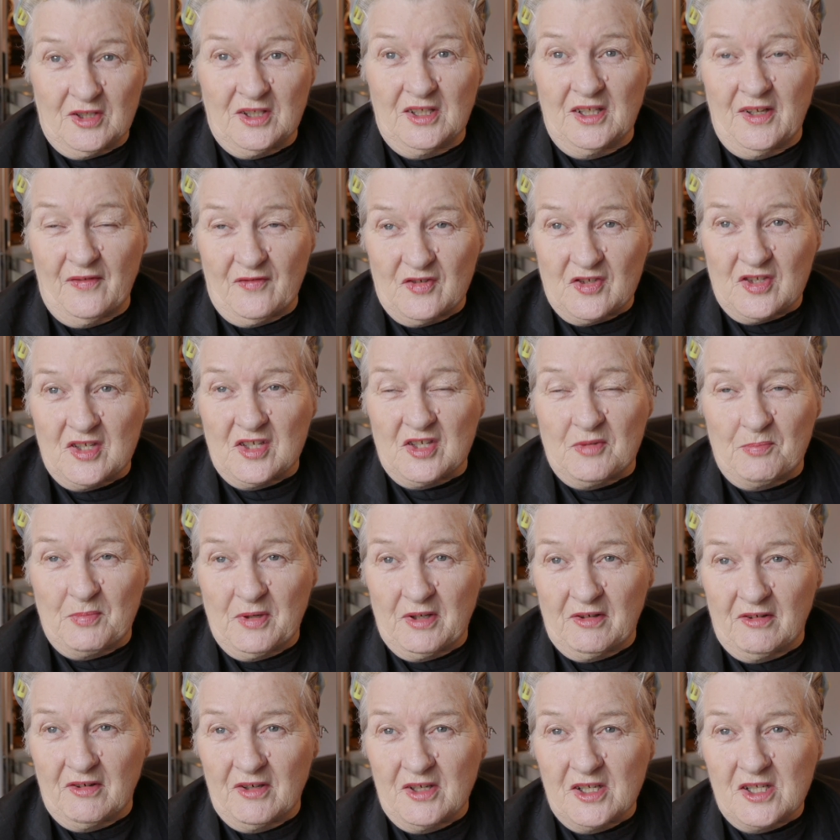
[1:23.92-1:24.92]
it, lifts the
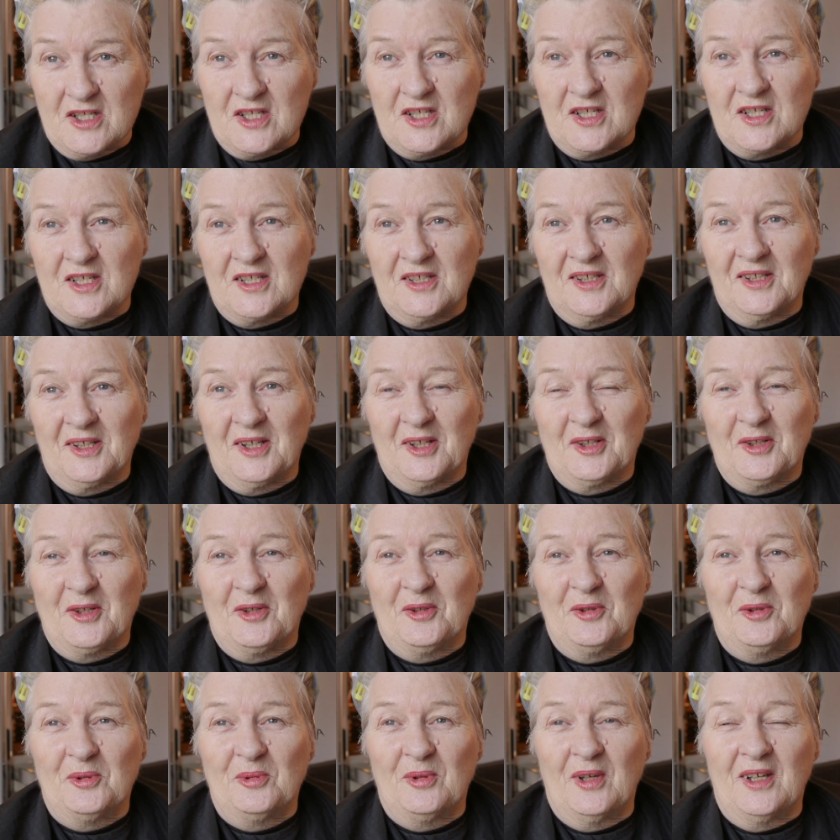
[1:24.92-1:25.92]
spirit, you
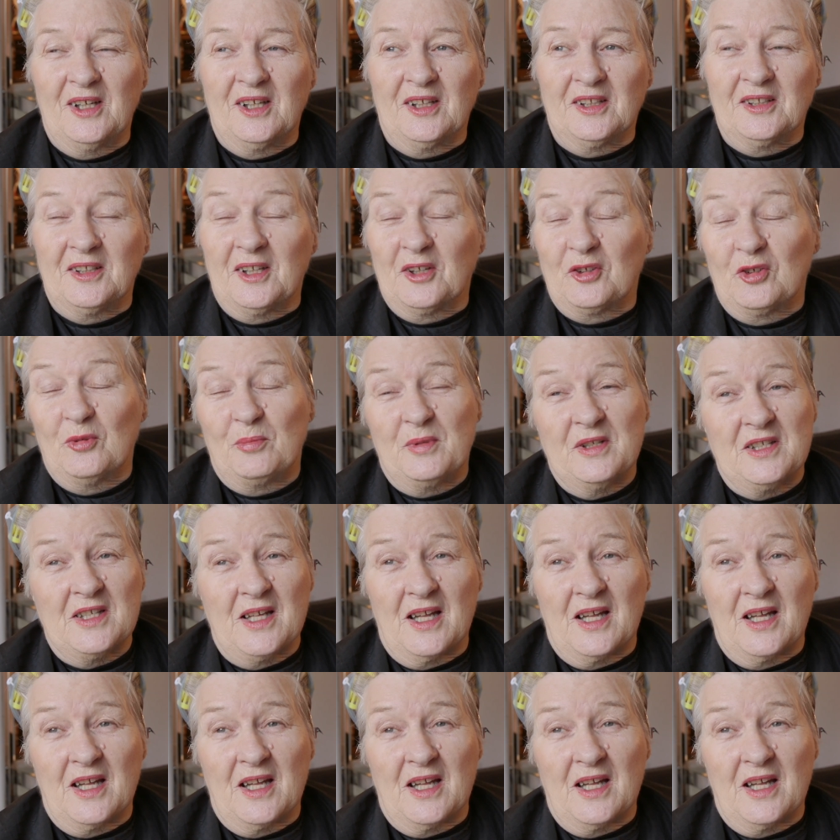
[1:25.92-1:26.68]
know, and I could be